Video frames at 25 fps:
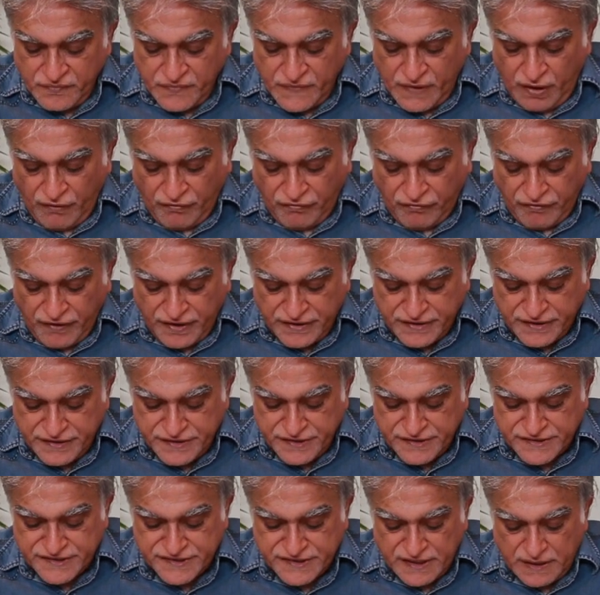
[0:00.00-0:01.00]
Now, faith is
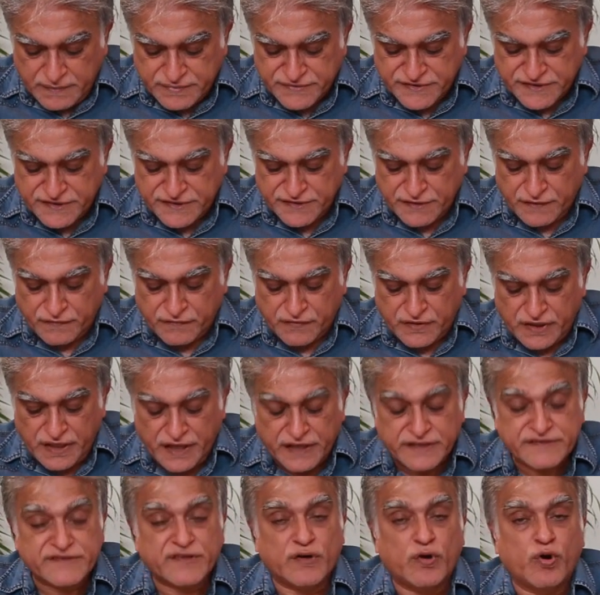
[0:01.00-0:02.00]
the substance of
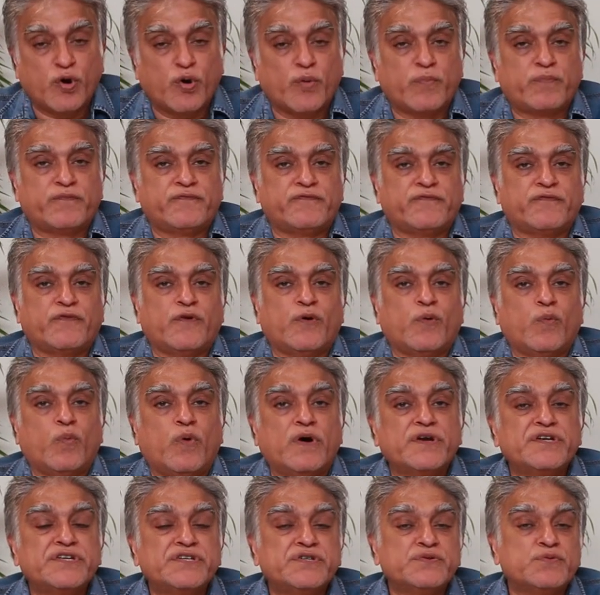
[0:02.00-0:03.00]
things hoped for.
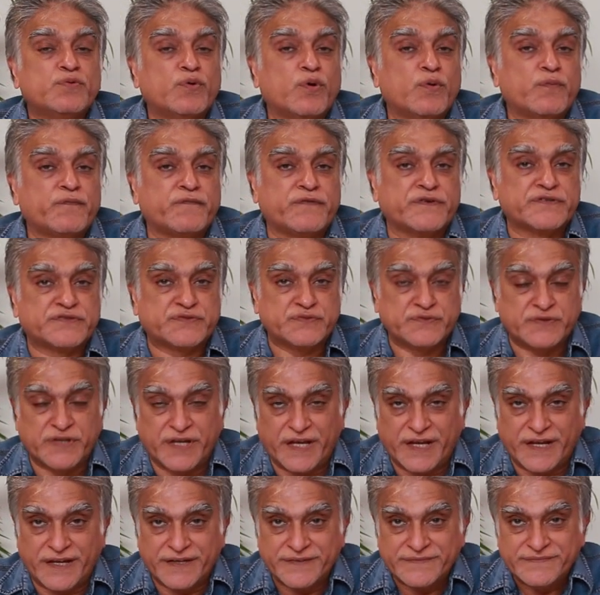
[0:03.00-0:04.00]
What do you hope for
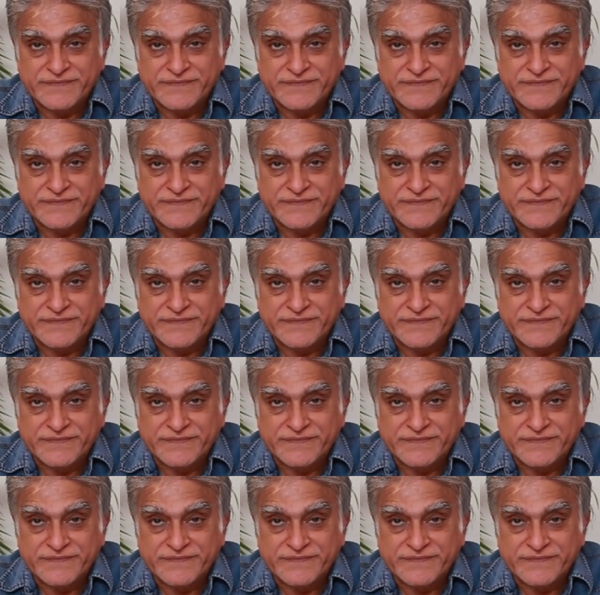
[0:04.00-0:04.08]
today?